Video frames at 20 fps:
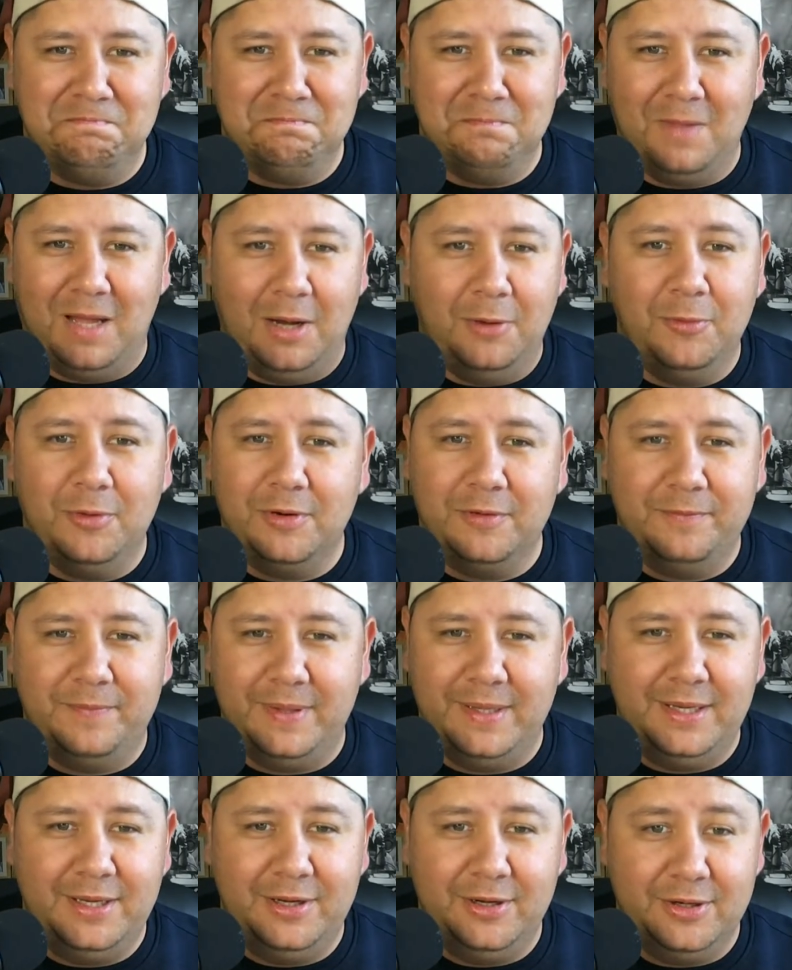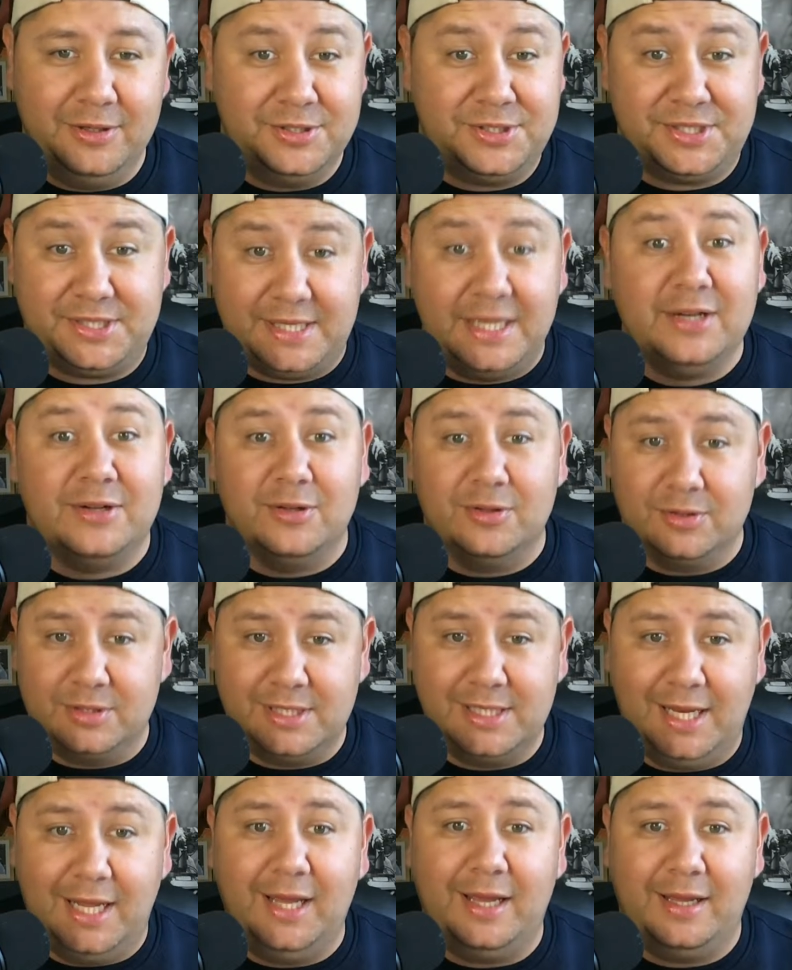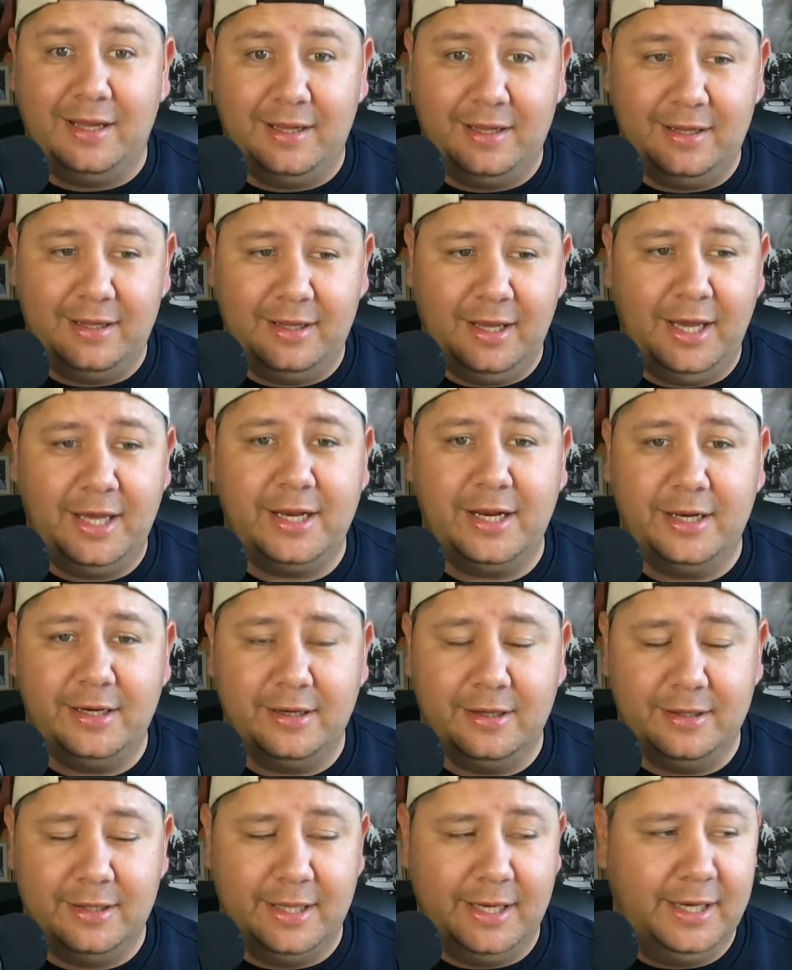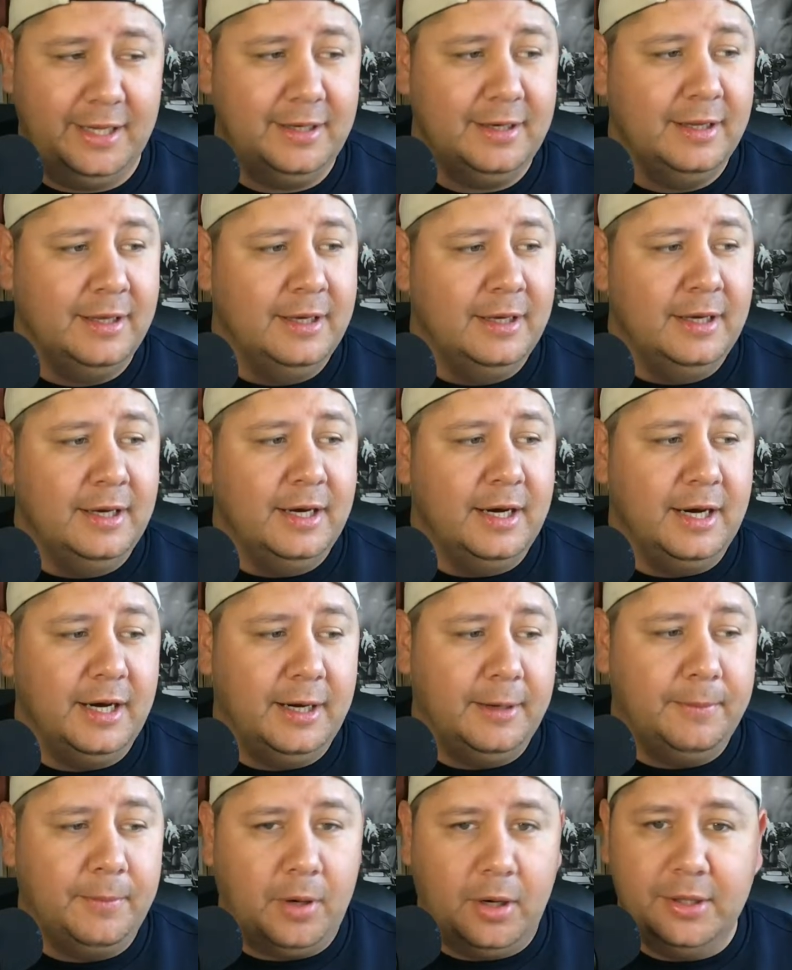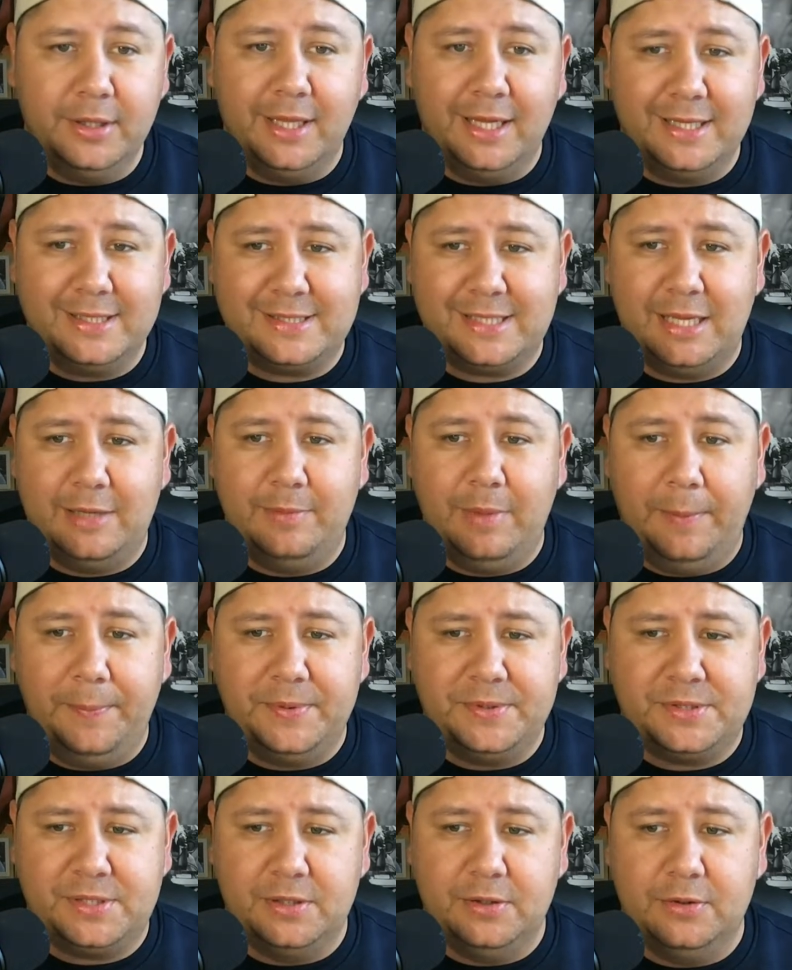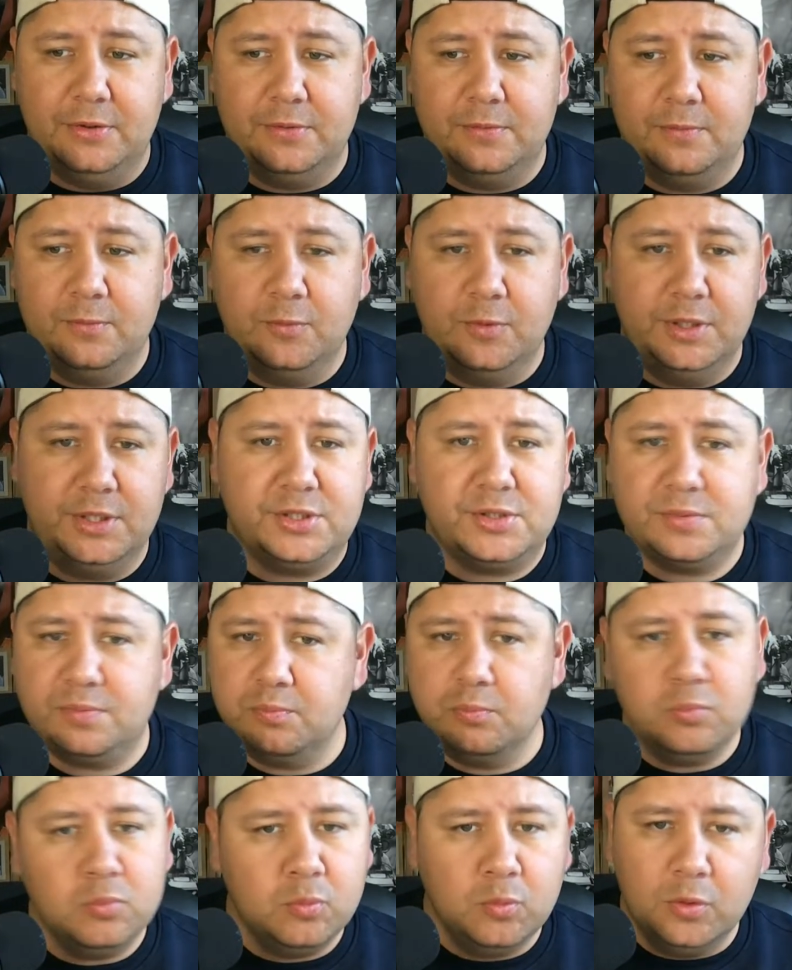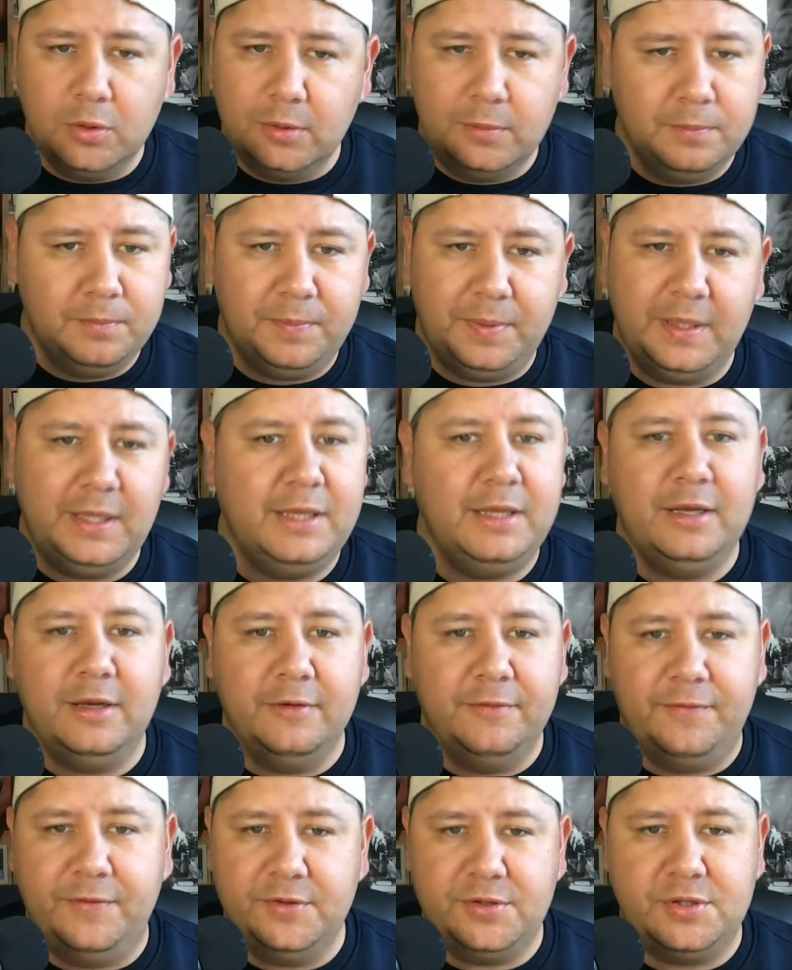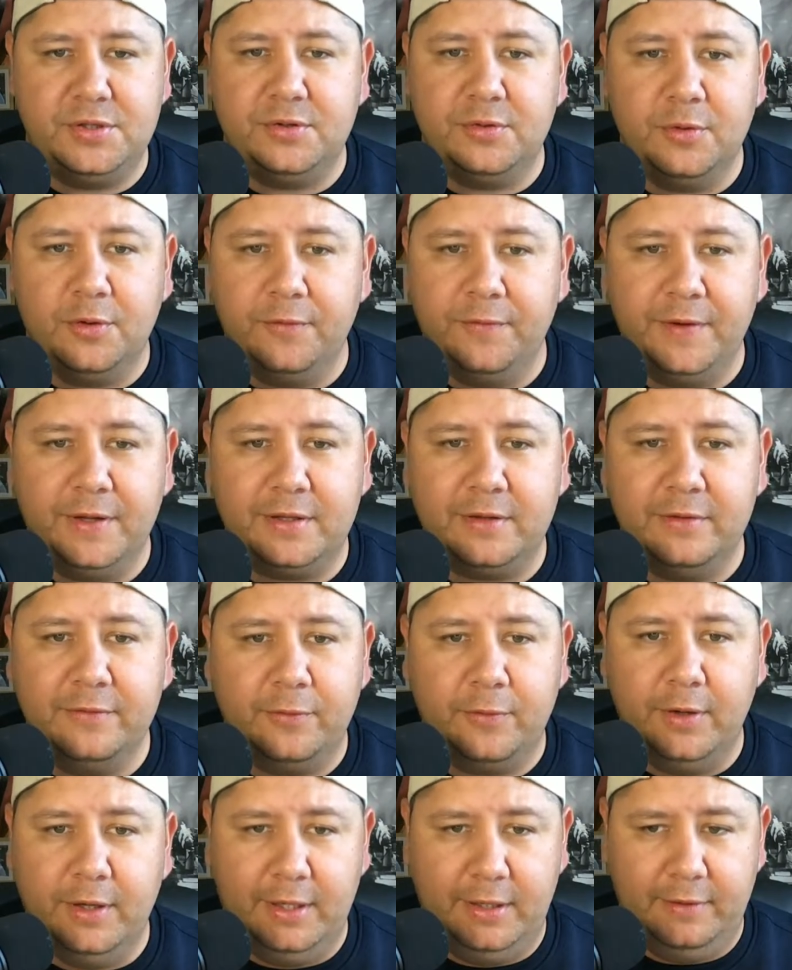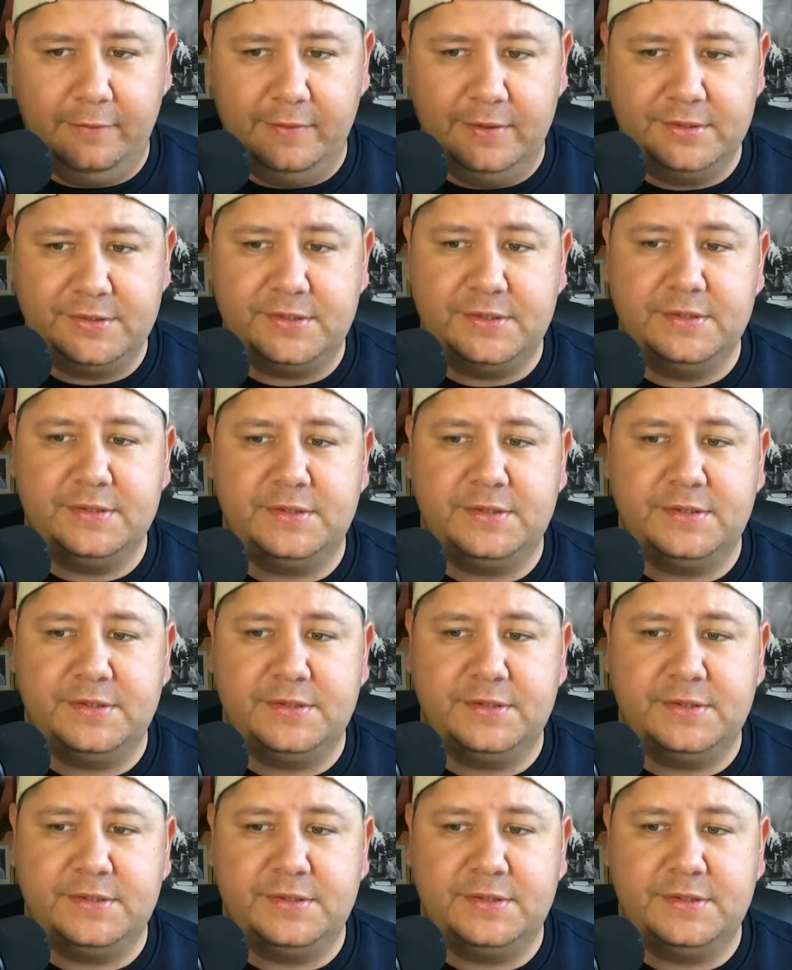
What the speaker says: I would have been here still today had I done that on that same episode, which wouldn't be efficient or effective for any of us.